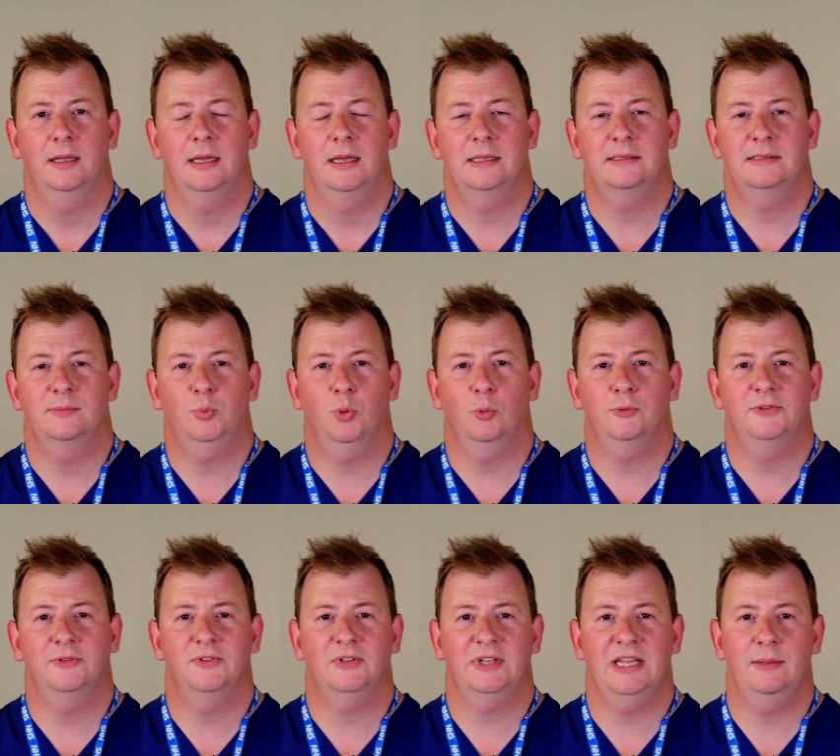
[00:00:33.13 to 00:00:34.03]
It's
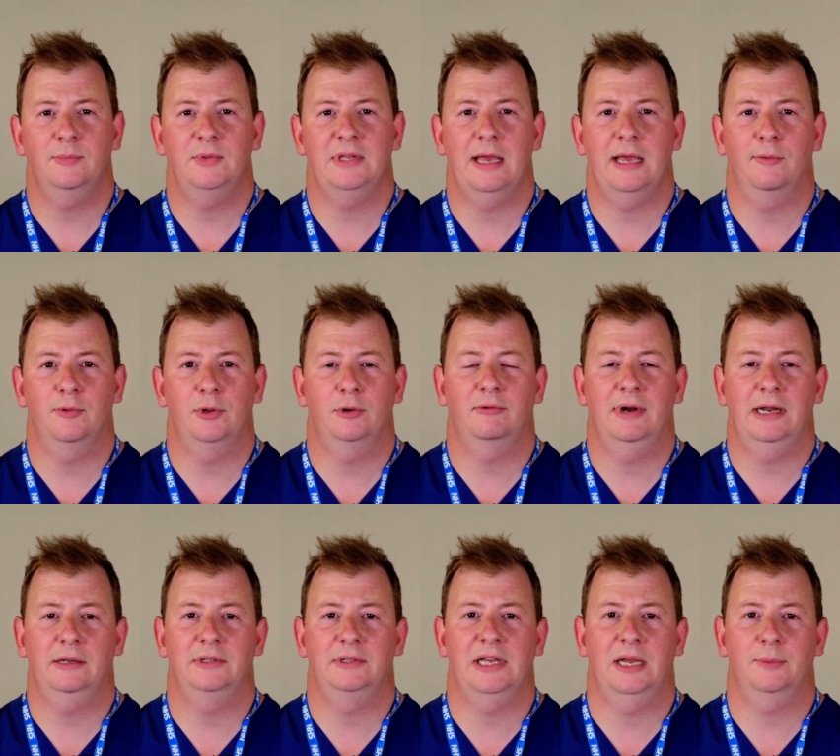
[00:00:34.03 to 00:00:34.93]
important to keep the area
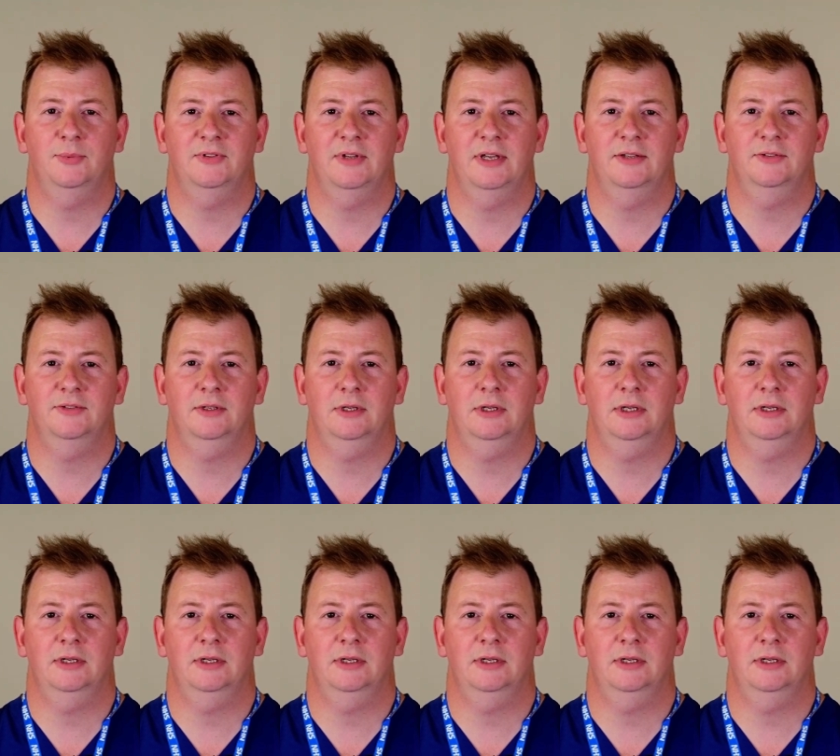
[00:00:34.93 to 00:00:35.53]
around the abscess